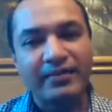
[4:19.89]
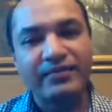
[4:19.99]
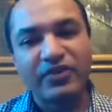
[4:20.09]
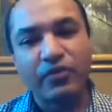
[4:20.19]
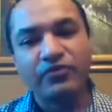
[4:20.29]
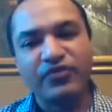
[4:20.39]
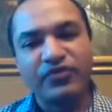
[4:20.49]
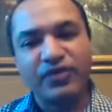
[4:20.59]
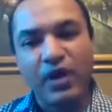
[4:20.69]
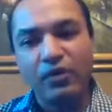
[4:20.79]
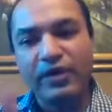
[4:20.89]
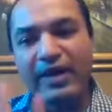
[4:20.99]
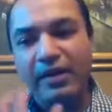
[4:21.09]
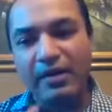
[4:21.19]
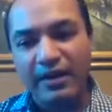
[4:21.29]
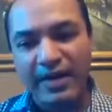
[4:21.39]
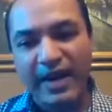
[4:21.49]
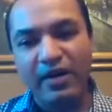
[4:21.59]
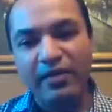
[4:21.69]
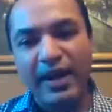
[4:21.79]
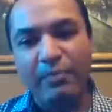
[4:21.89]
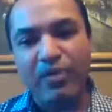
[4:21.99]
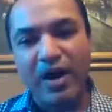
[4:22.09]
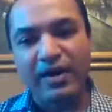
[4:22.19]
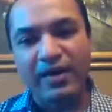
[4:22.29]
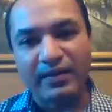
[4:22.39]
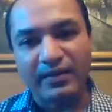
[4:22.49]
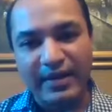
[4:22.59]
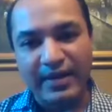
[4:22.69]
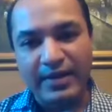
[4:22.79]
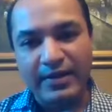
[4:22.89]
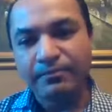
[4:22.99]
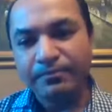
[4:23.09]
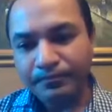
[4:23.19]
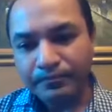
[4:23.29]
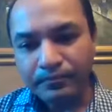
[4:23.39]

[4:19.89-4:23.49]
So slowly I'll inhale that product in,